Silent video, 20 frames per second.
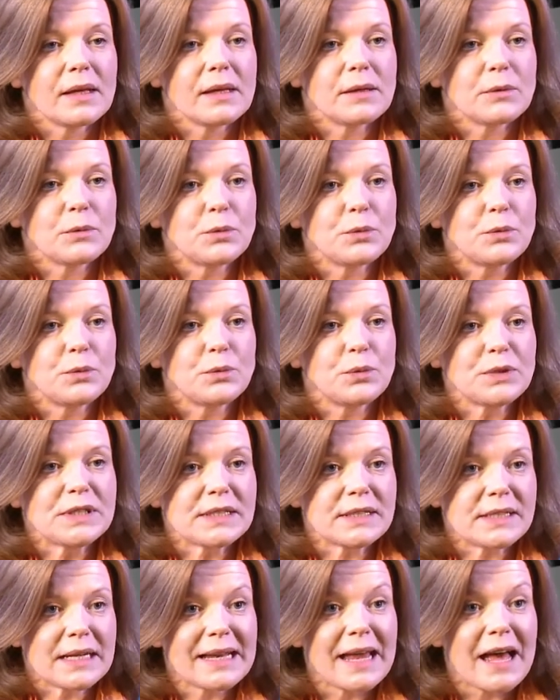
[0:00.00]
We
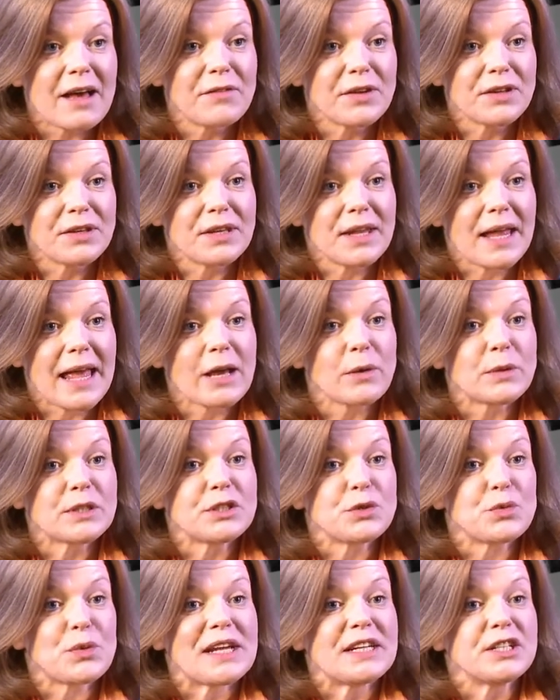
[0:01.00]
still have an
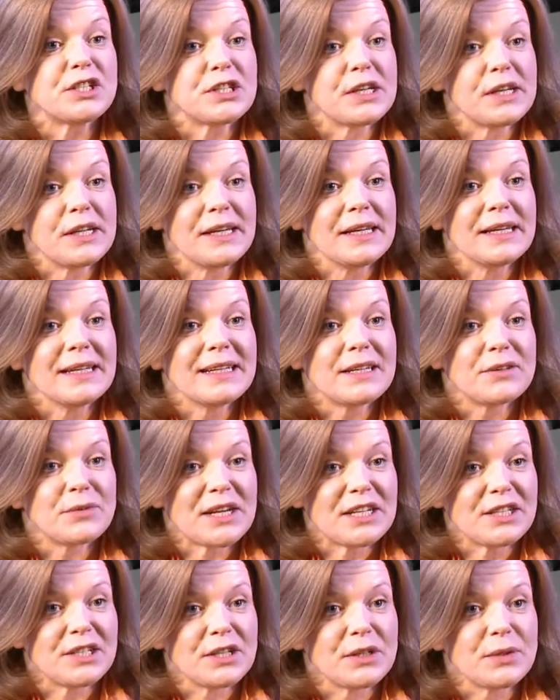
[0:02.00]
equity
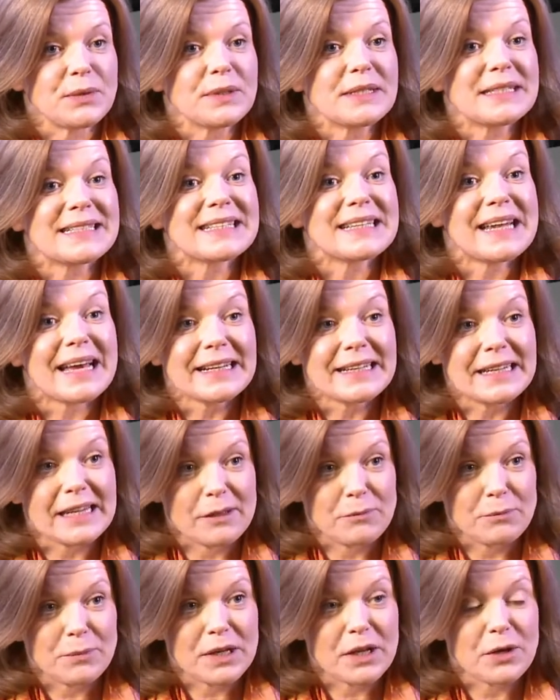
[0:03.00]
ratio slightly
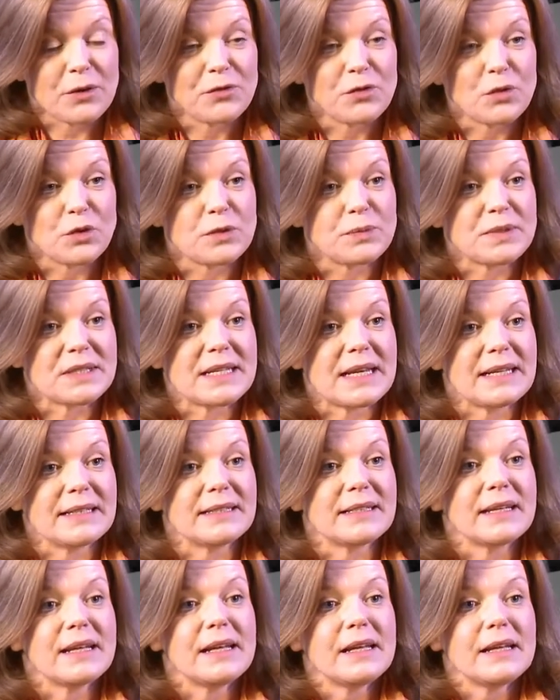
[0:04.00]
below
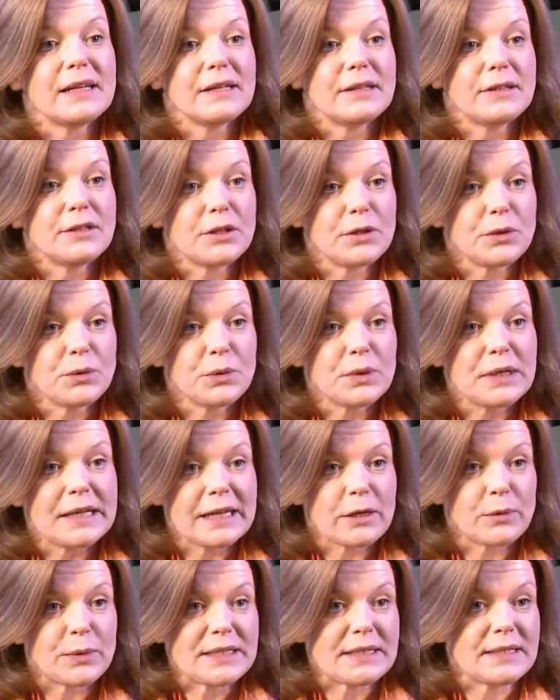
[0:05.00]
40%, no
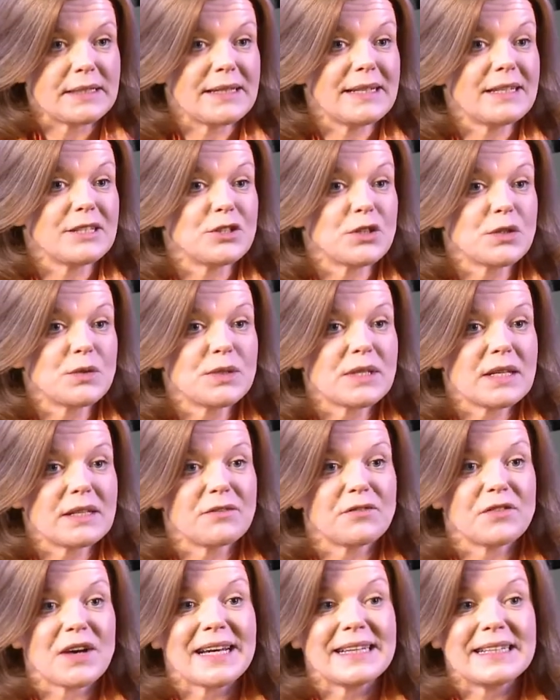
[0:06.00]
liquidity issues
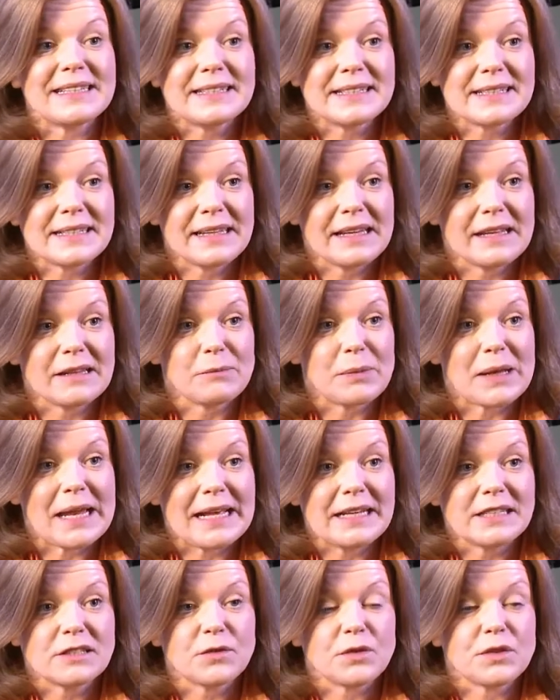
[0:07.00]
and financing in
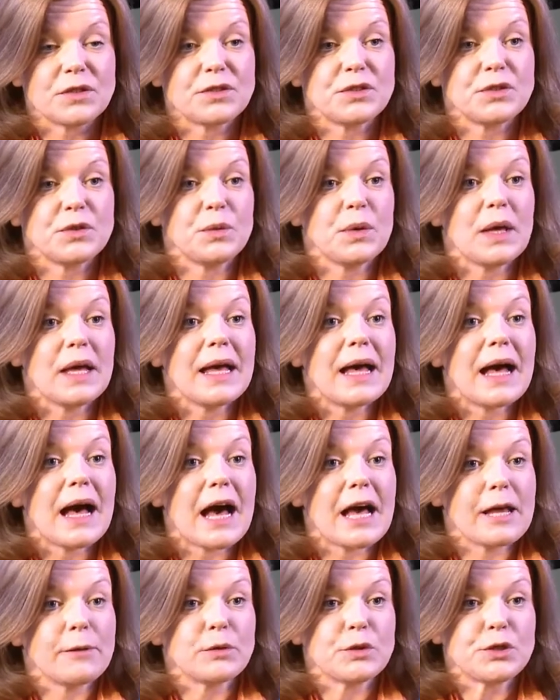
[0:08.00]
place for the 2
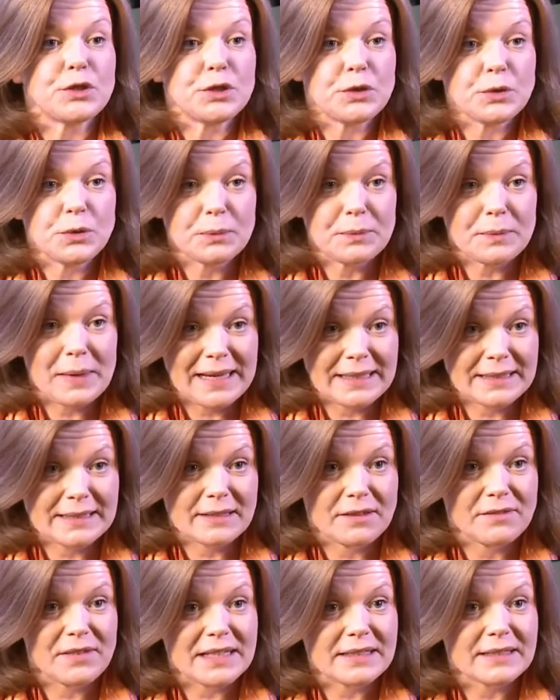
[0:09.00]
IMO 2 MAX
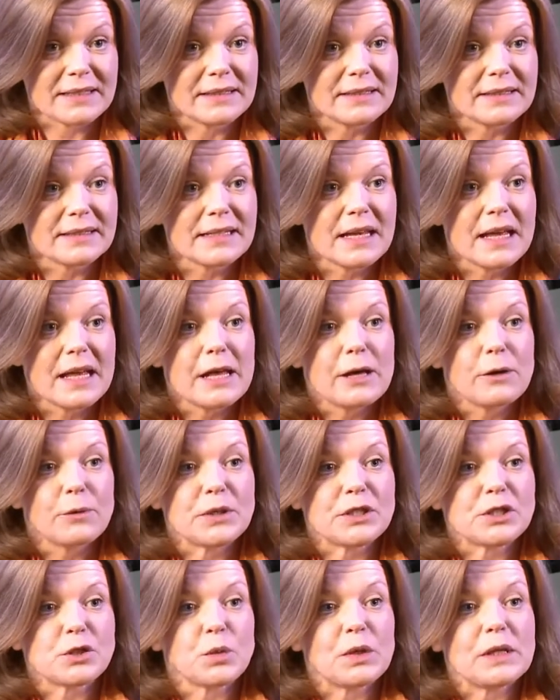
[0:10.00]
vessels,
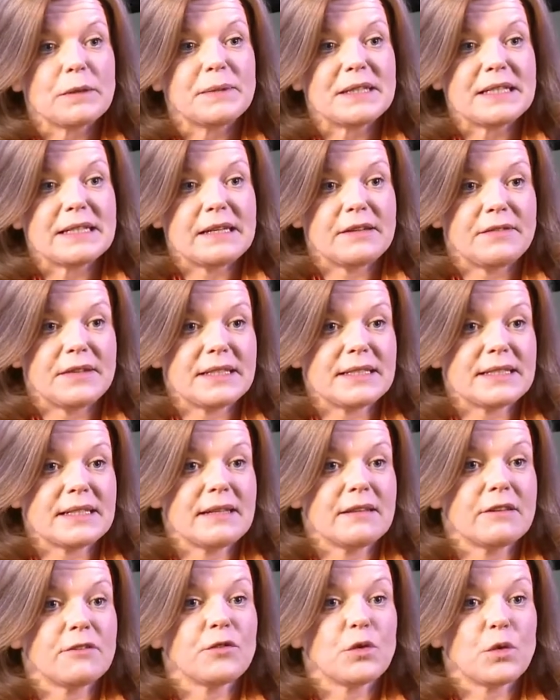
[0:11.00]
which will be delivered
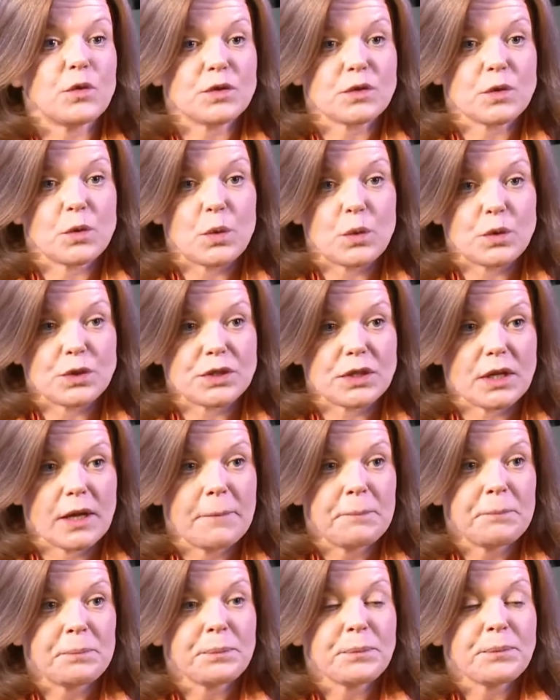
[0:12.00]
in the fourth quarter
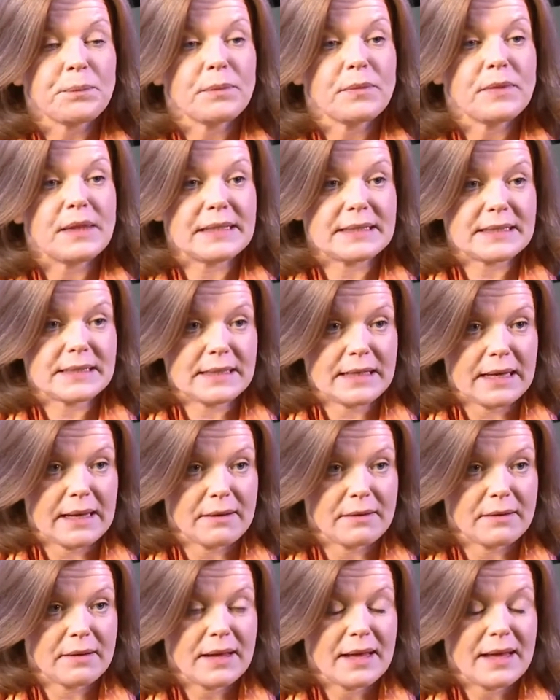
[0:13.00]
this
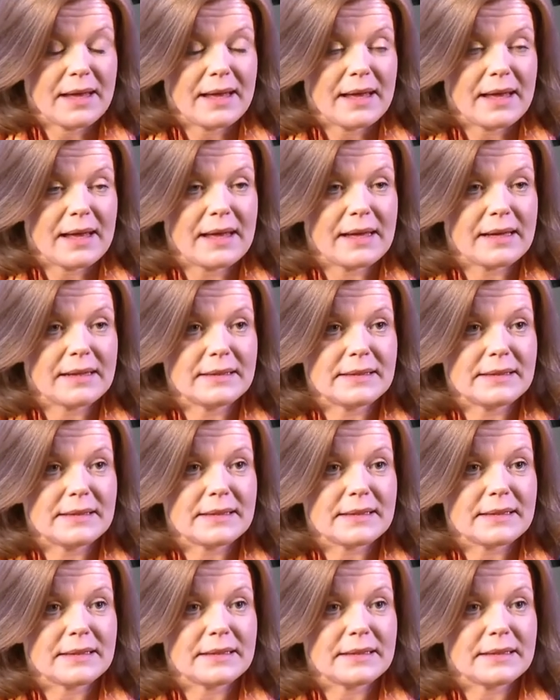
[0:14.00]
year. And